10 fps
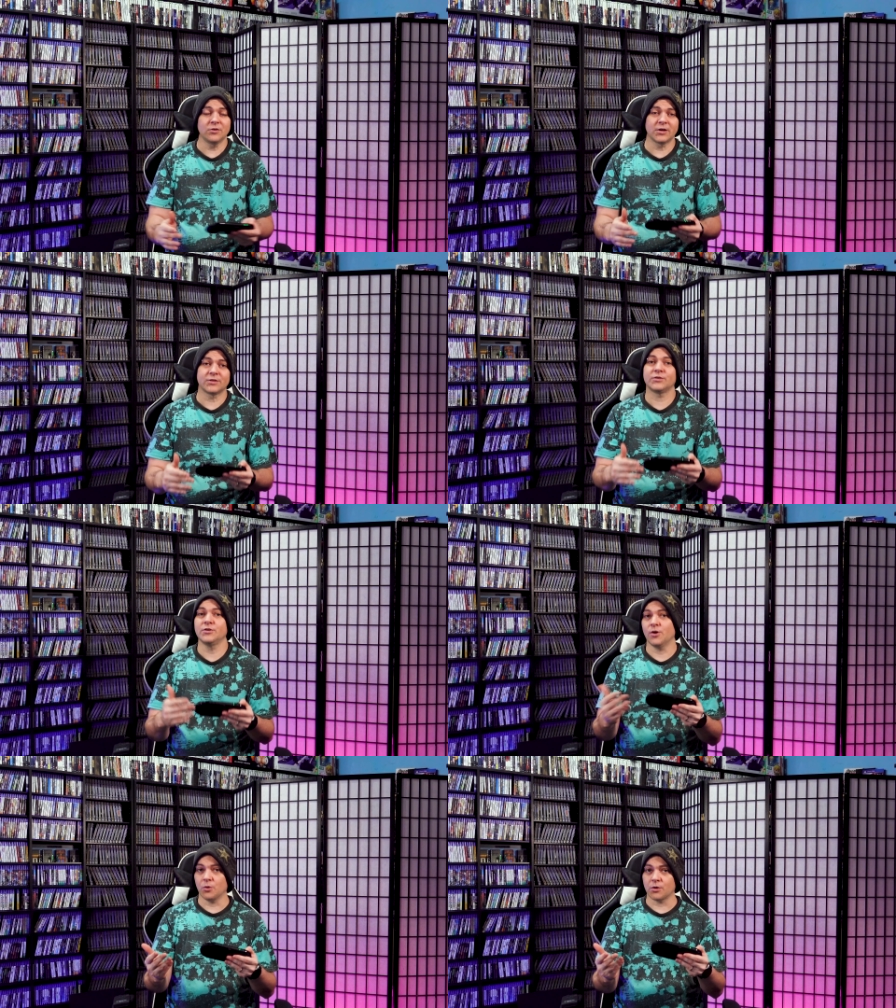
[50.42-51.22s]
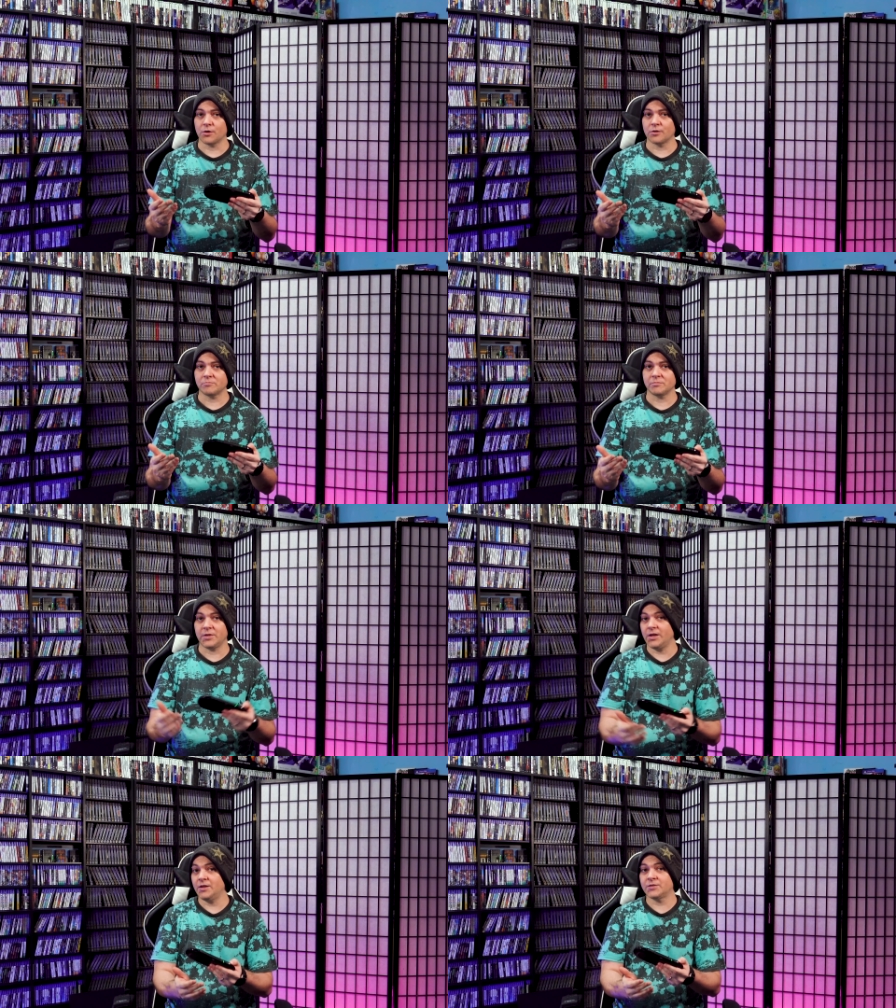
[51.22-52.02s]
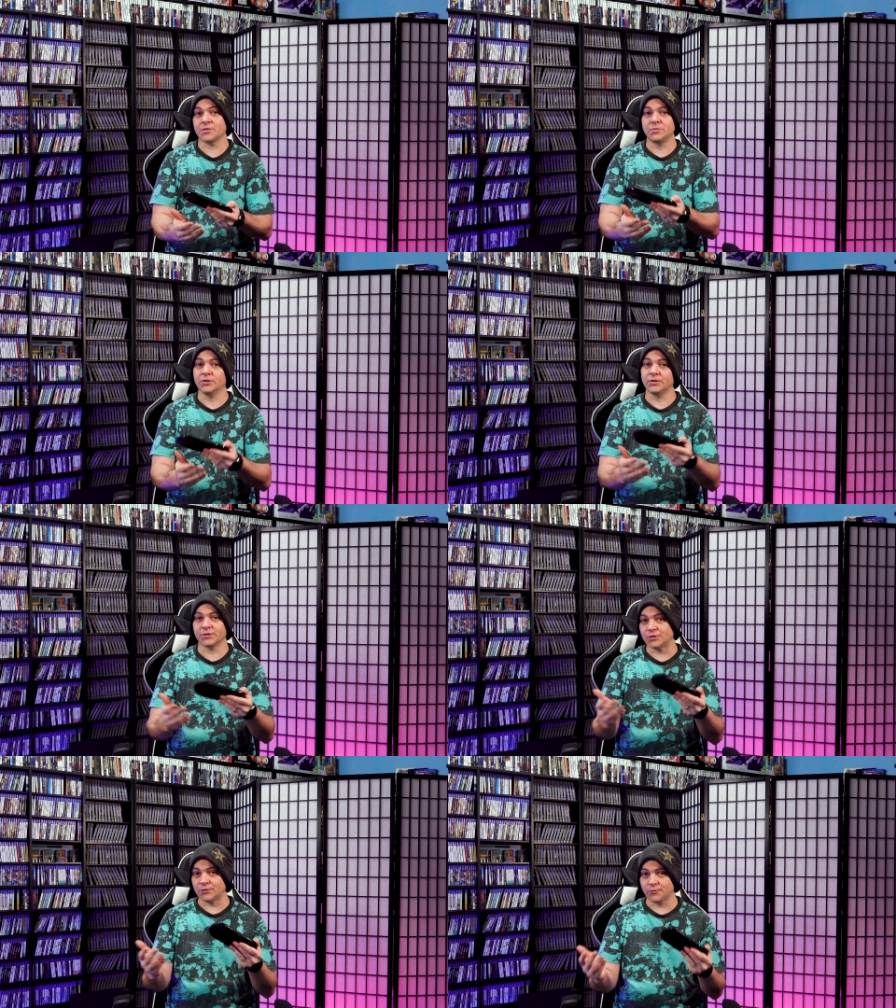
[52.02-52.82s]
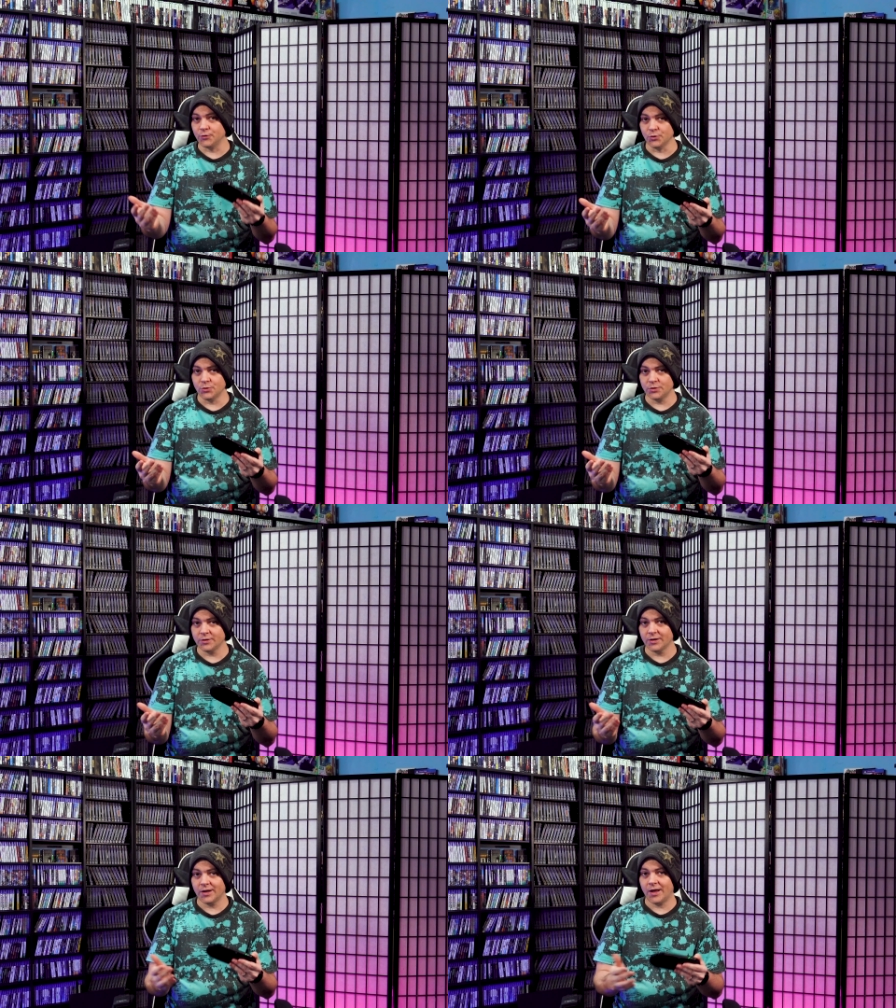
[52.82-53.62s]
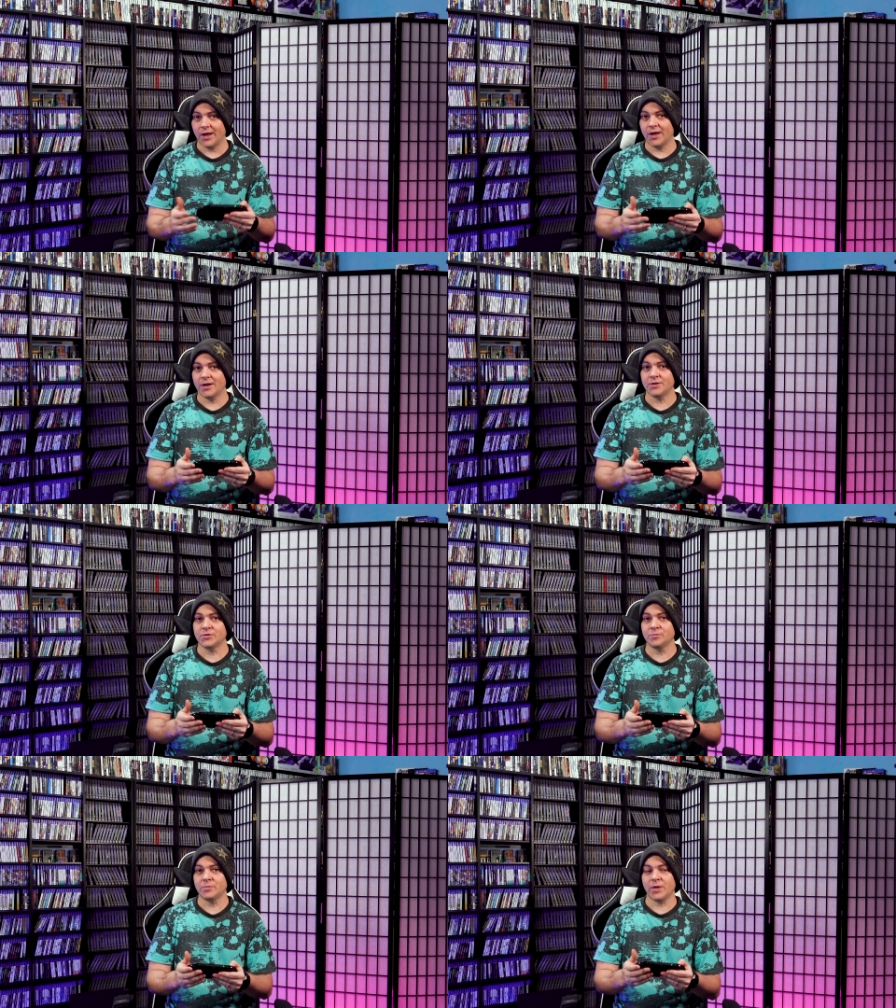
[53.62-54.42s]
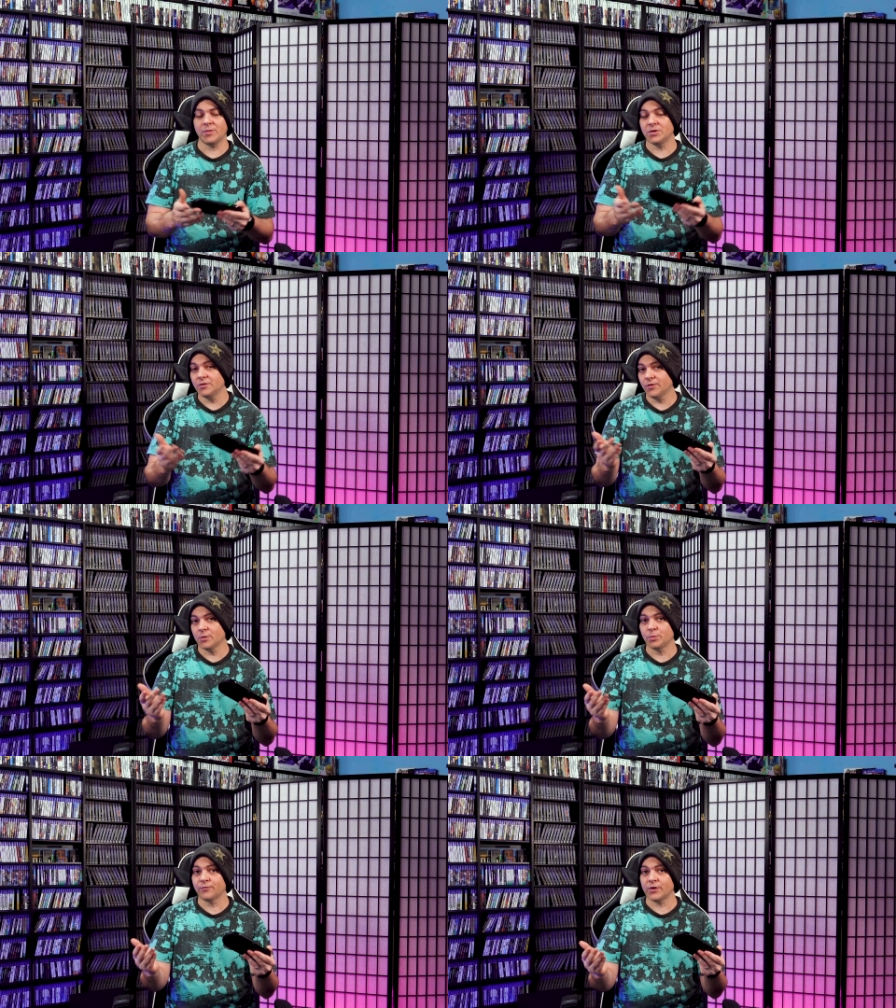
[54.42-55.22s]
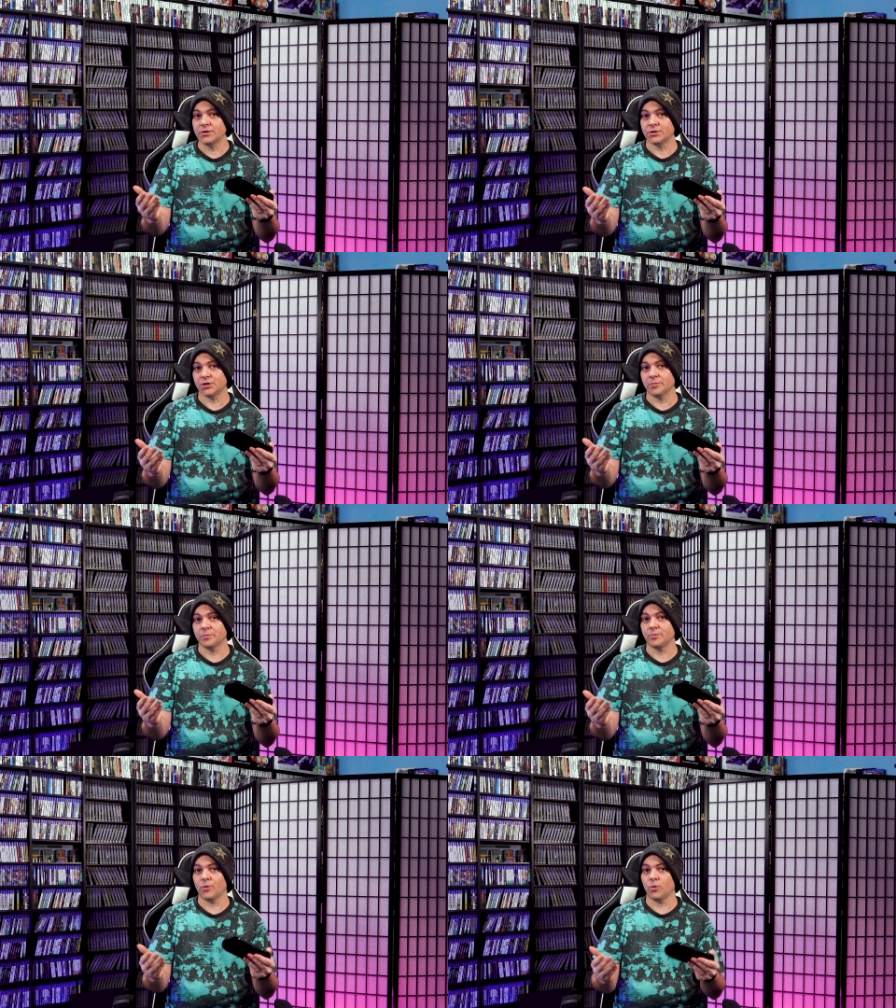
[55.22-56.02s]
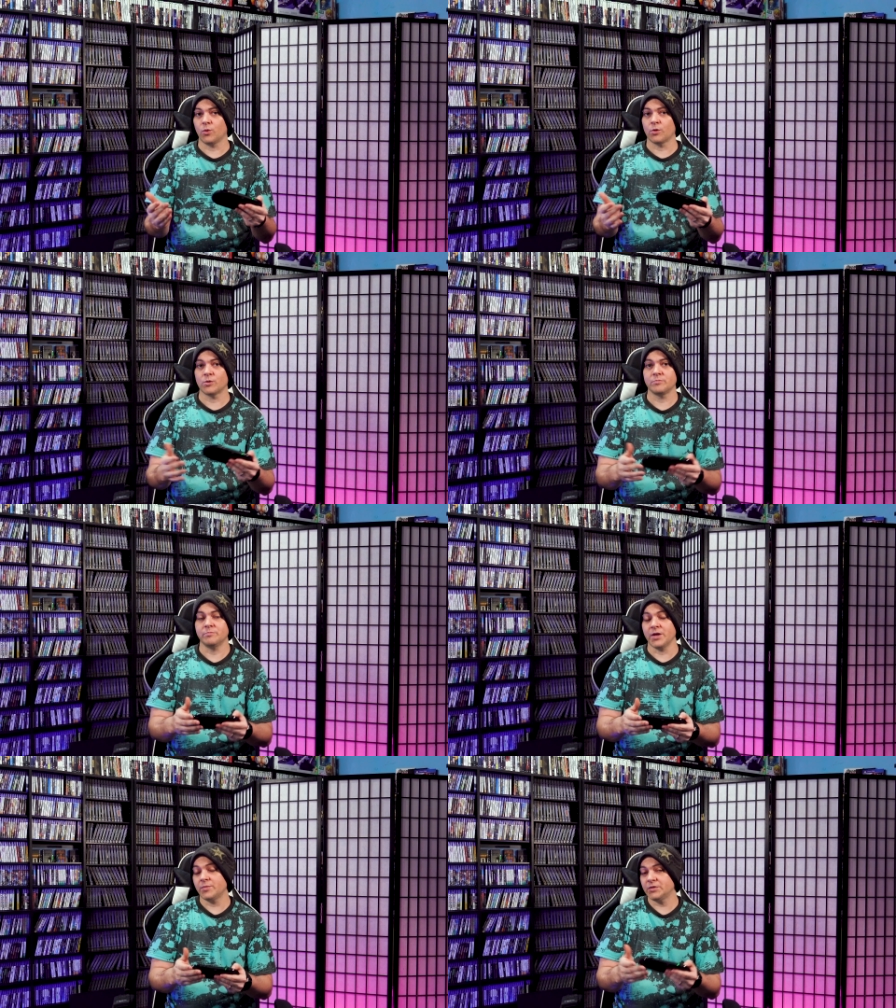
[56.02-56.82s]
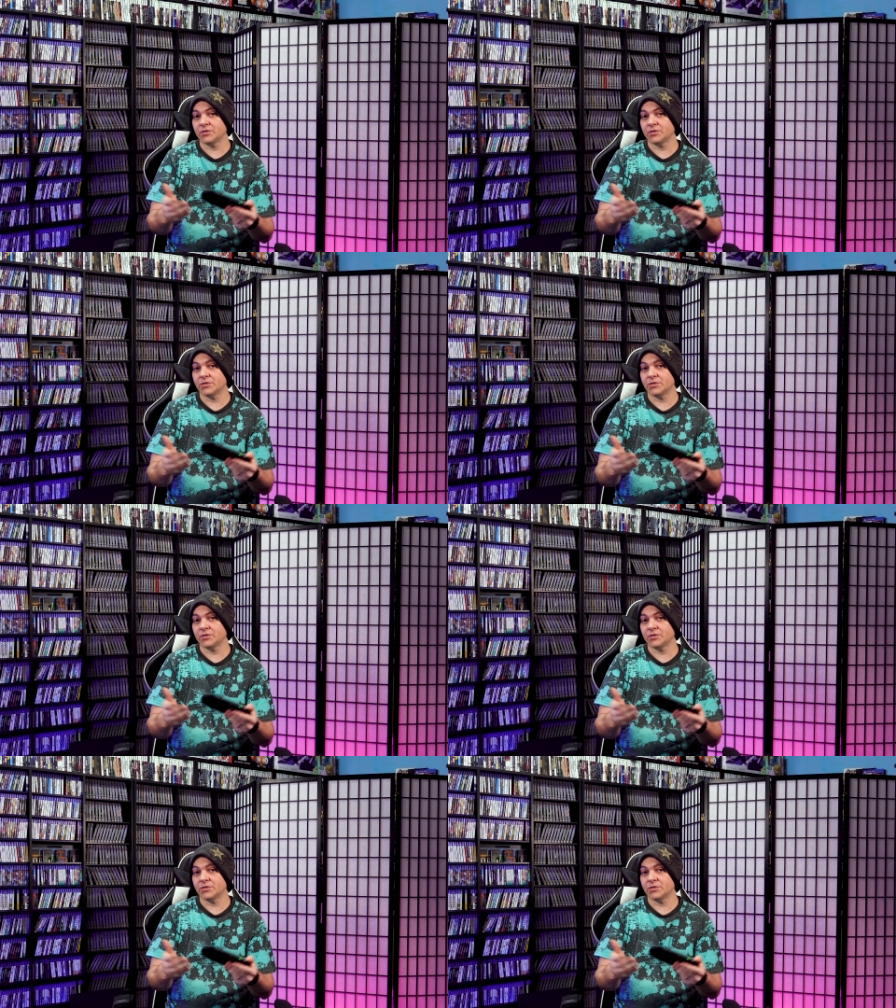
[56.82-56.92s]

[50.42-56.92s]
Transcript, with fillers: you'll get to know her, eat some delicious food, and maybe develop a friendship, or maybe